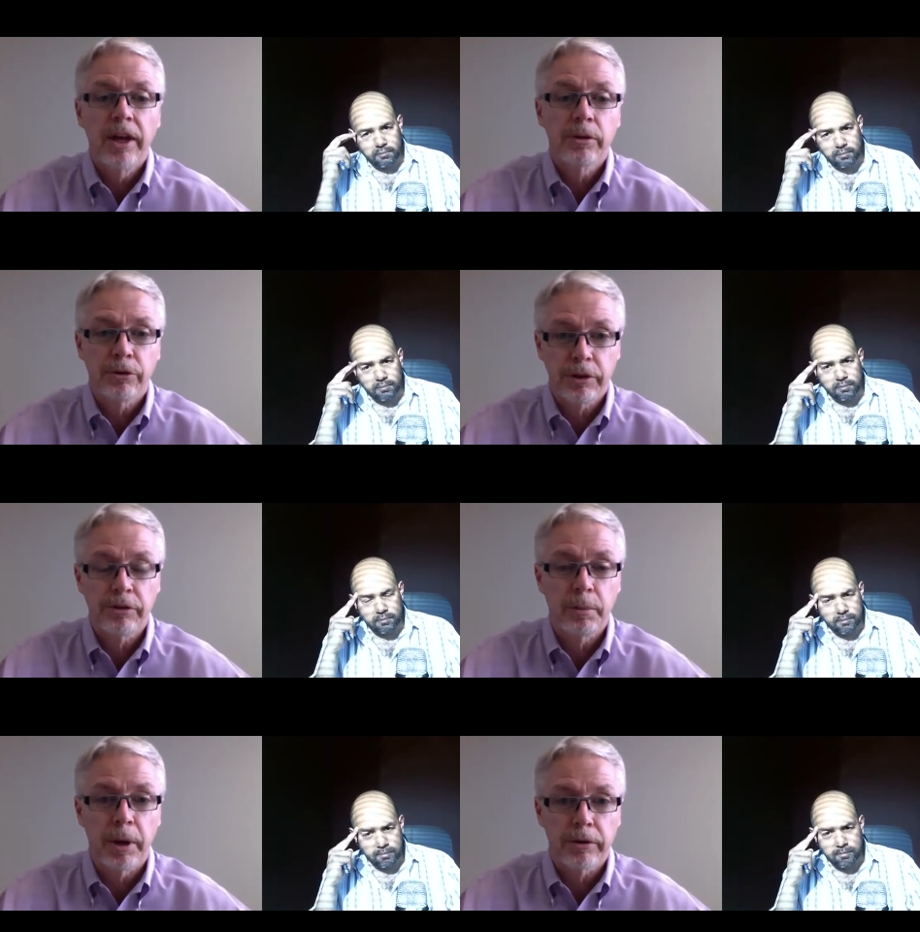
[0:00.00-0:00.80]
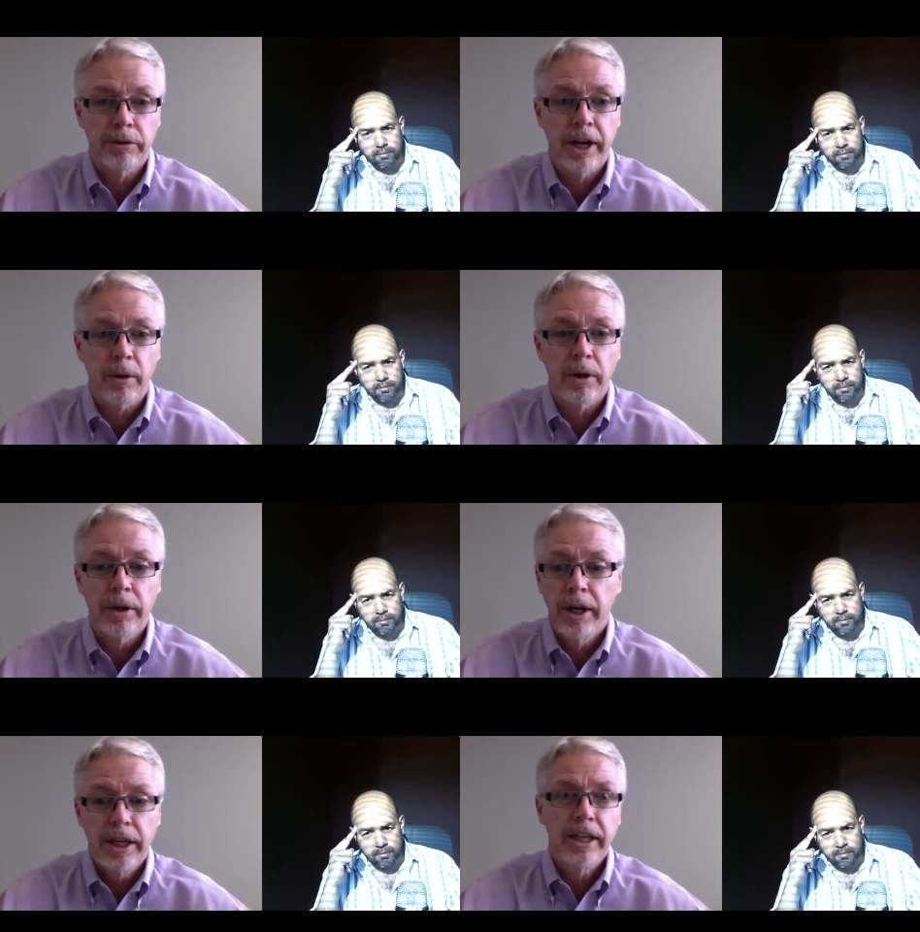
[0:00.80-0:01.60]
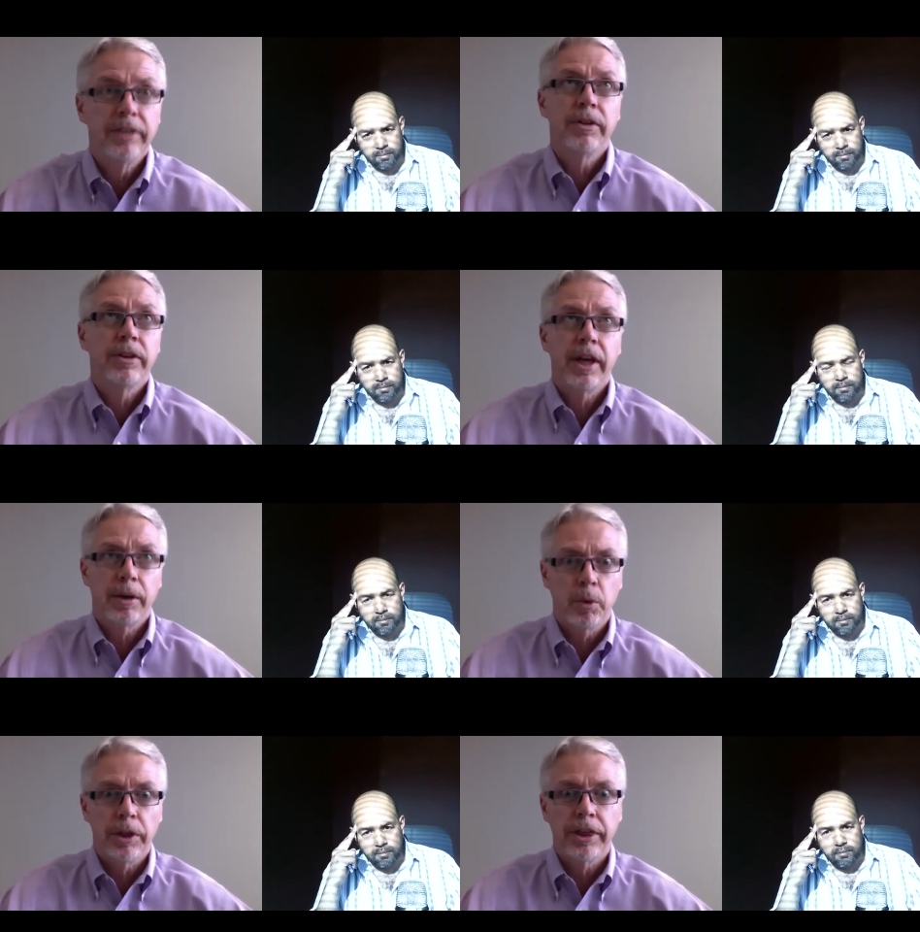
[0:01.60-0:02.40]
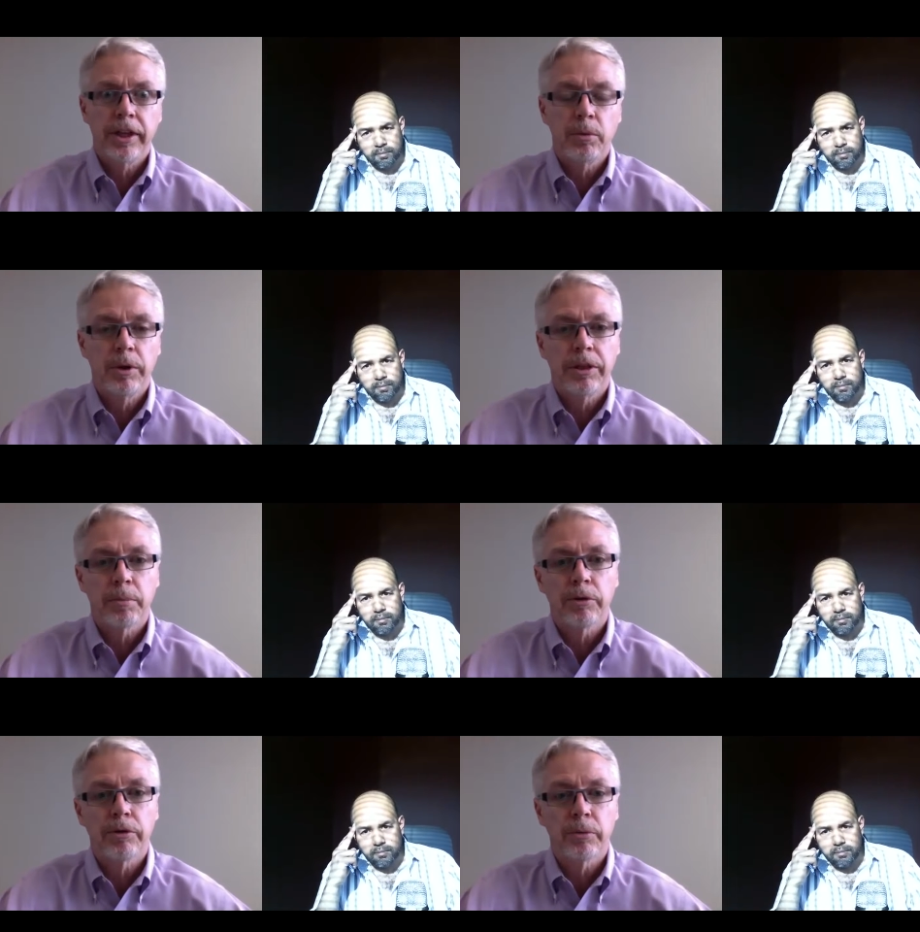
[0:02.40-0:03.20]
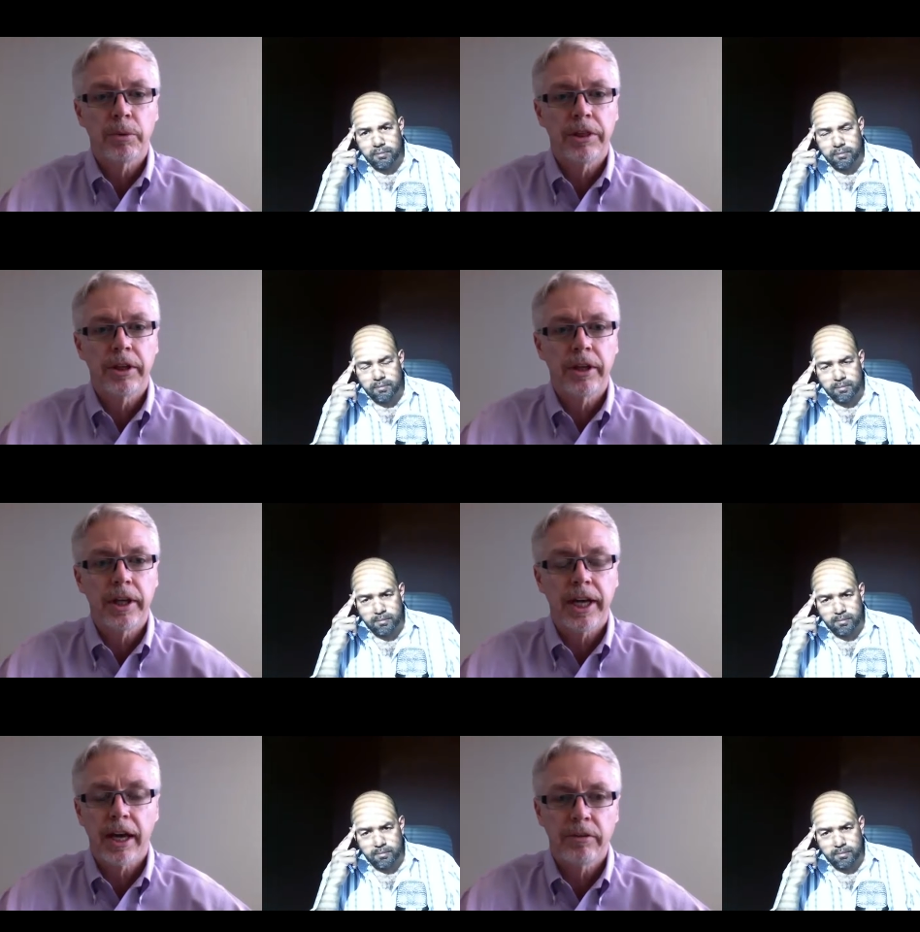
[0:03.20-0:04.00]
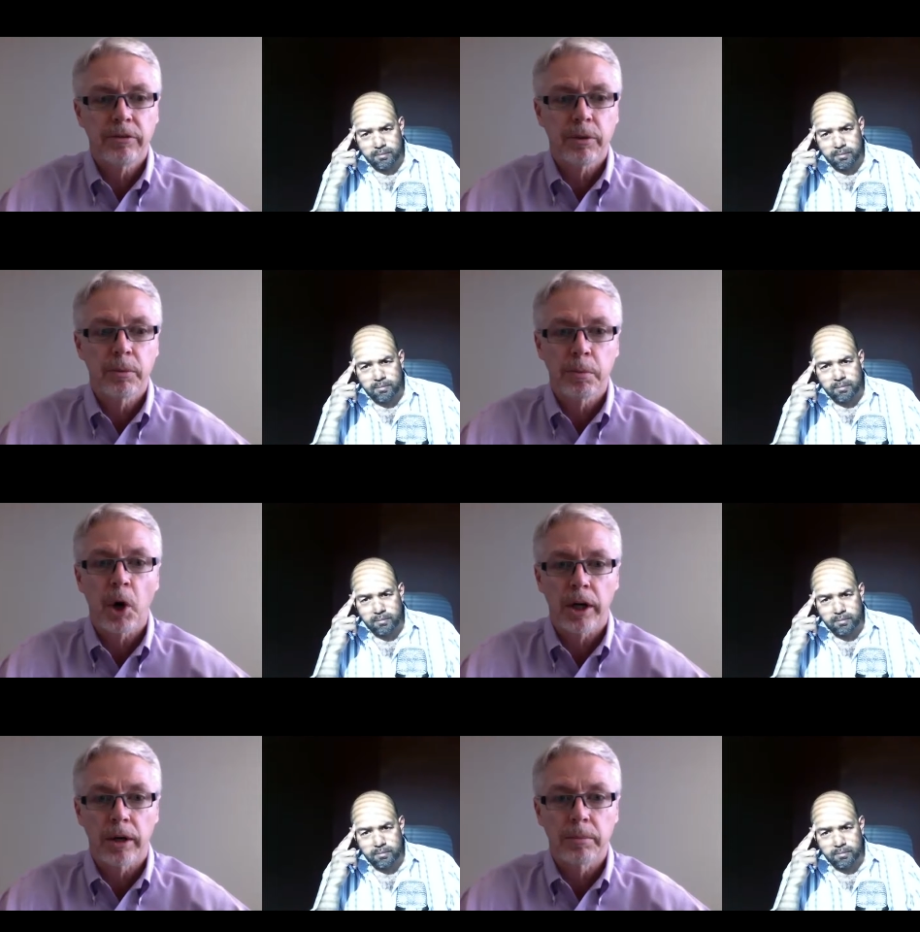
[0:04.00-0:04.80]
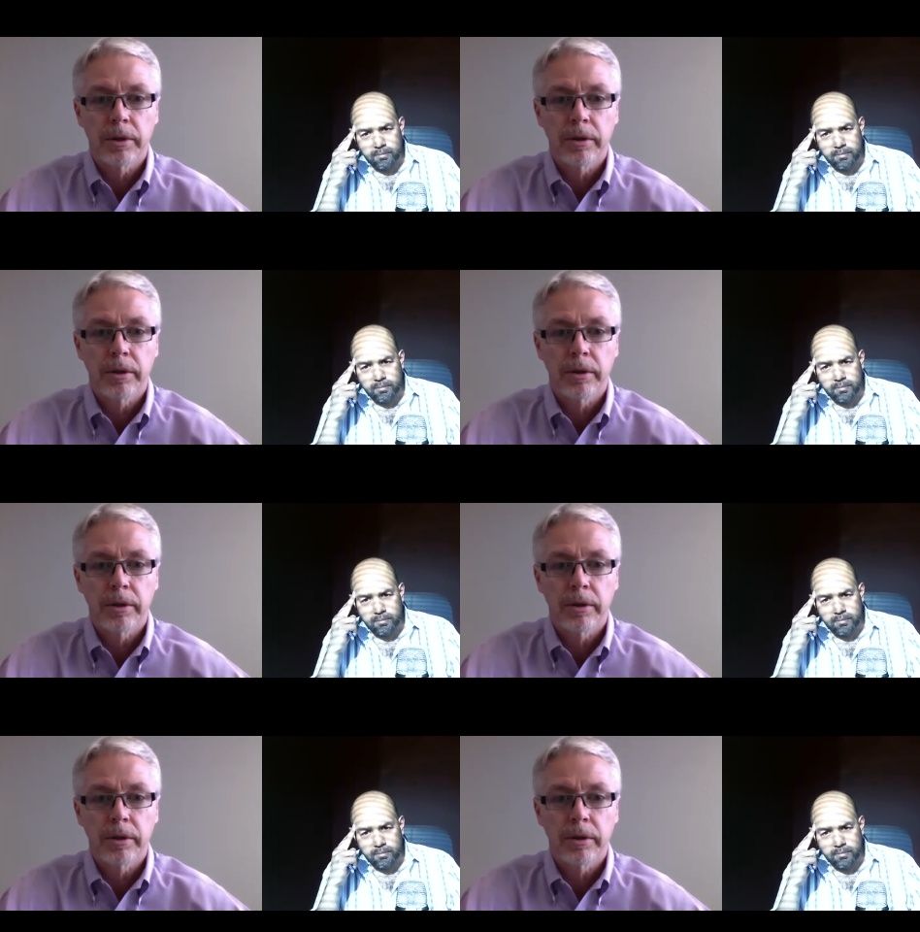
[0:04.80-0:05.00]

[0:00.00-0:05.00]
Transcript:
Speaker 1: they're sixty bucks an hour, even with the, with the person, with the accounting firm's markup.